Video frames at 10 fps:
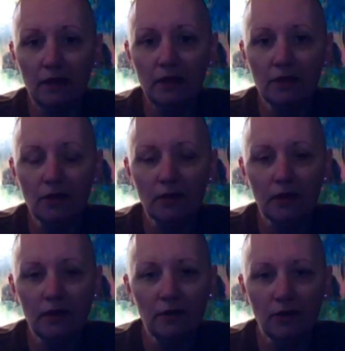
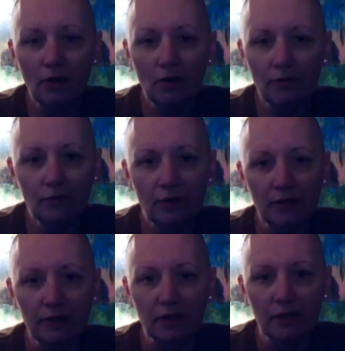didn't hurt for
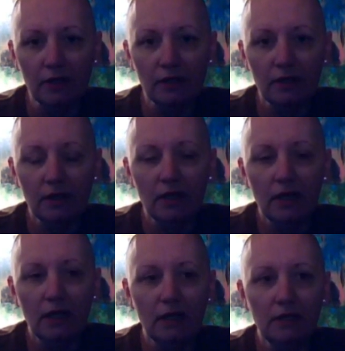anything.
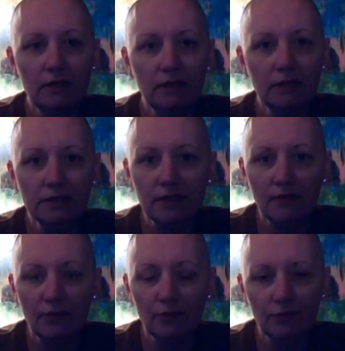He didn't
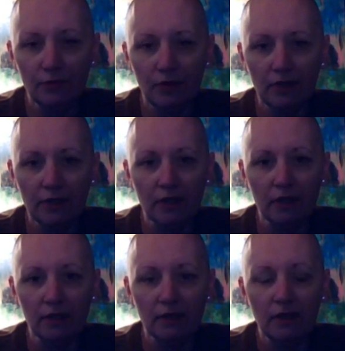suffer for
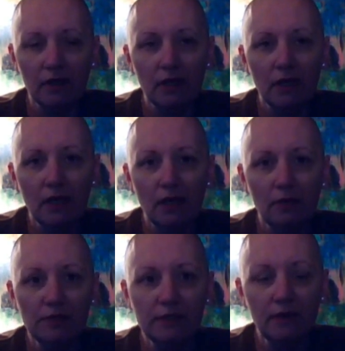anything.
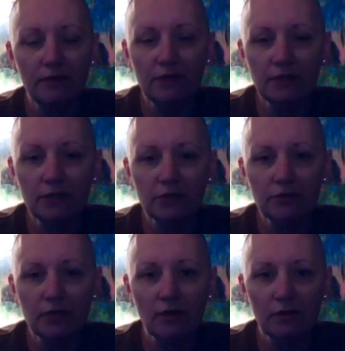He was 76
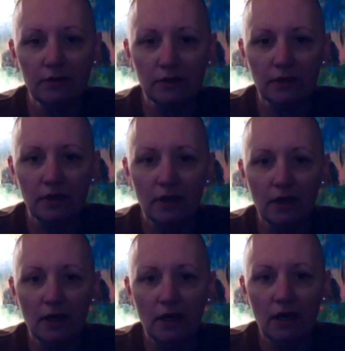years old,
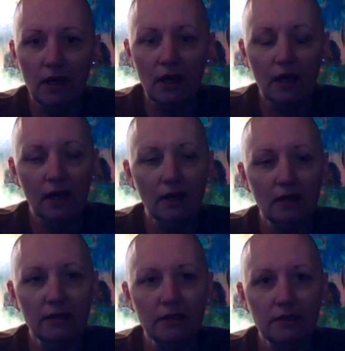
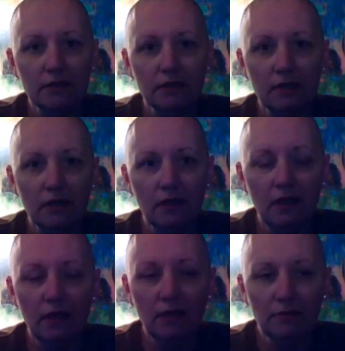and
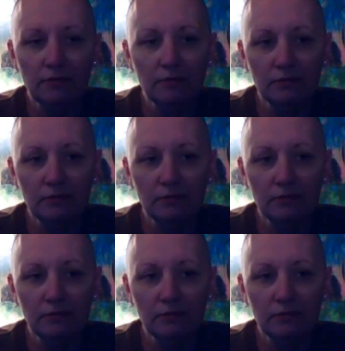he